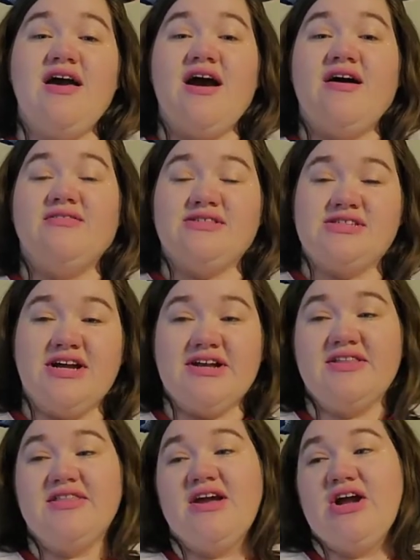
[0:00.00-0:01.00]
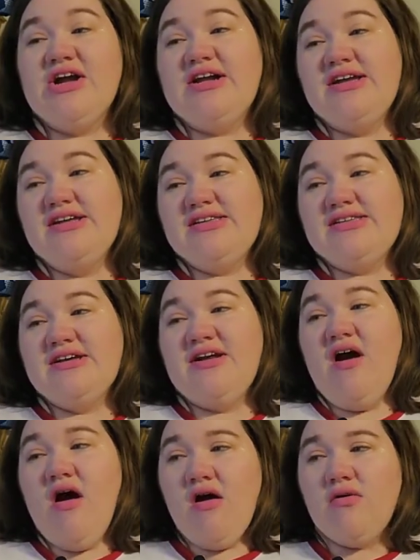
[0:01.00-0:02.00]
I was standing there and he said,
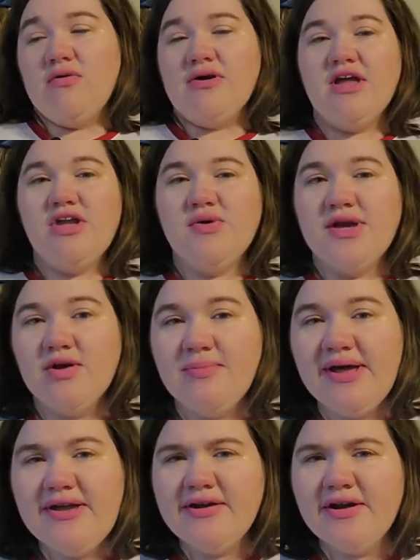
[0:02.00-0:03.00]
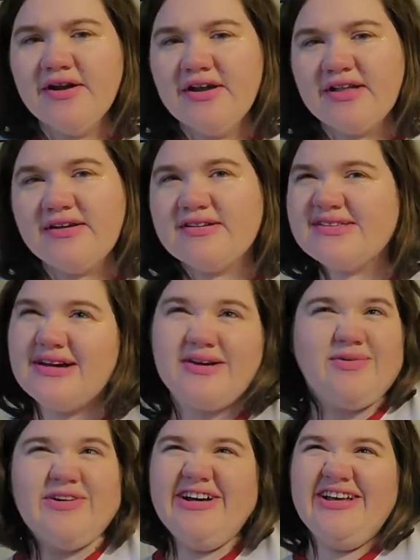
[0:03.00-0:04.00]
"Oh, can you hear better?" And I was like,
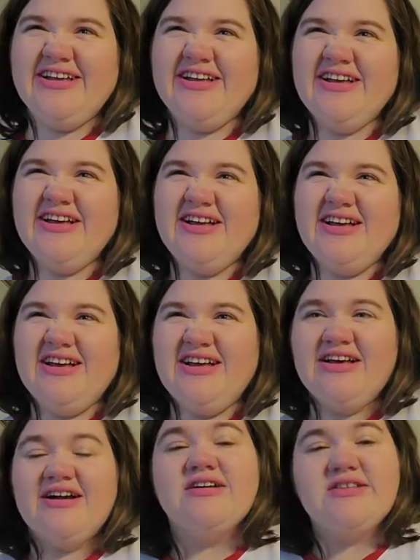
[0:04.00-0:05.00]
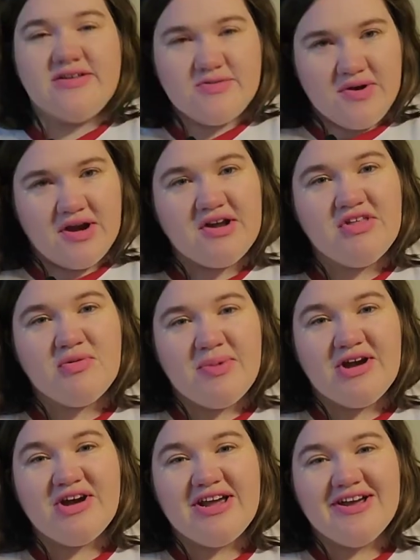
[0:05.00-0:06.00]
"What?" Because I was wearing another
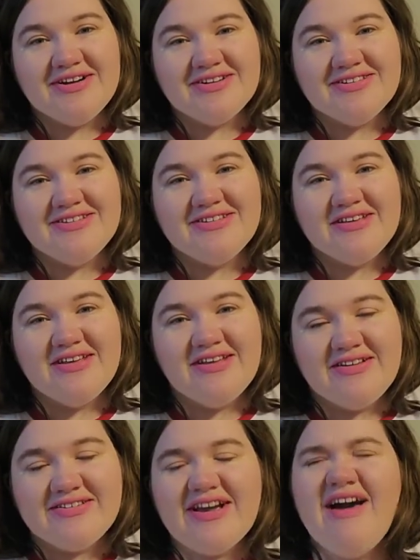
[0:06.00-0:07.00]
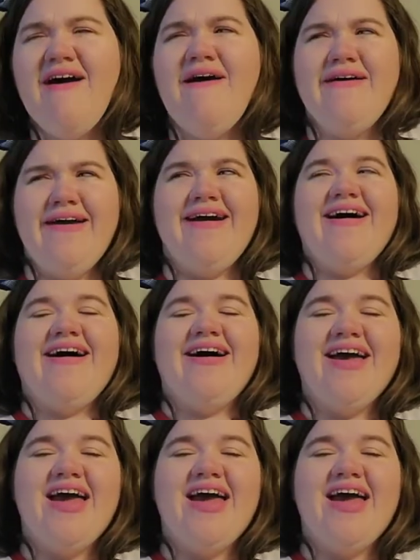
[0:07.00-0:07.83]
pair of ears. And I was like, "Oh yeah."